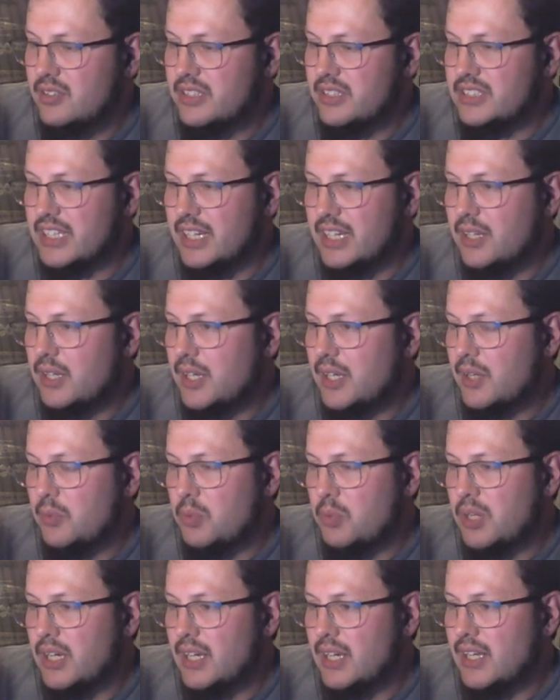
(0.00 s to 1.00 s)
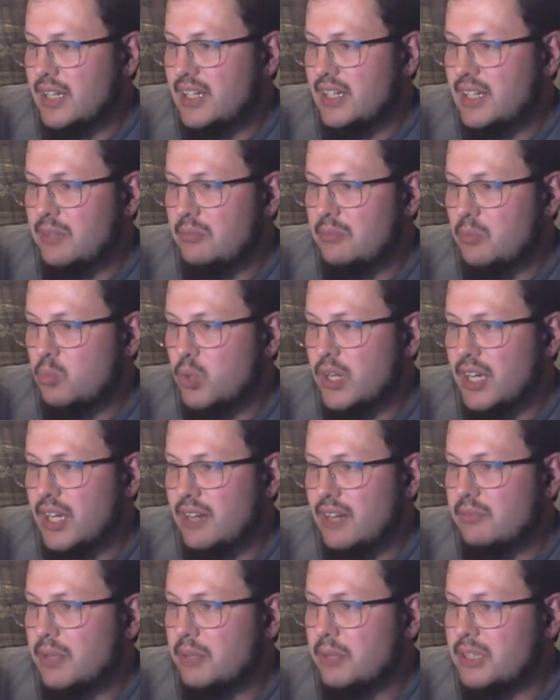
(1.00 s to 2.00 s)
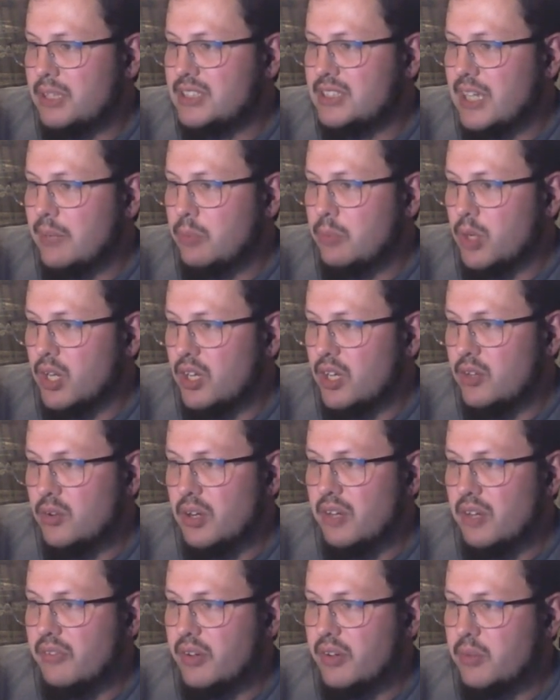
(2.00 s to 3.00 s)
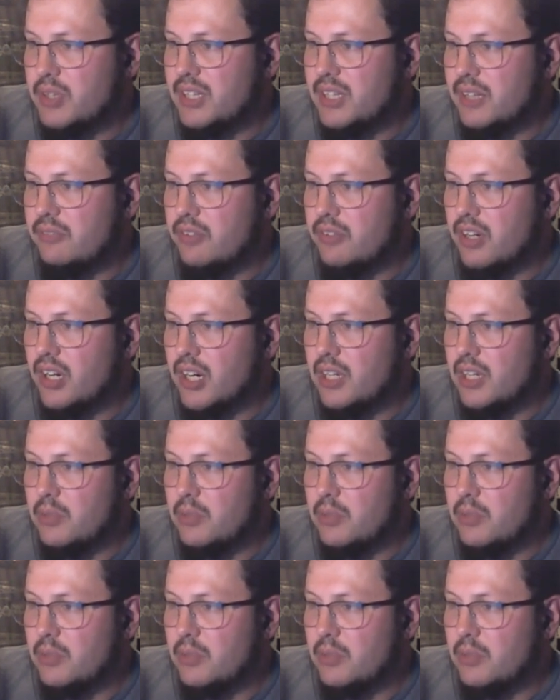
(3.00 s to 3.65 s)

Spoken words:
say he would not have made my top 100 if I went that far.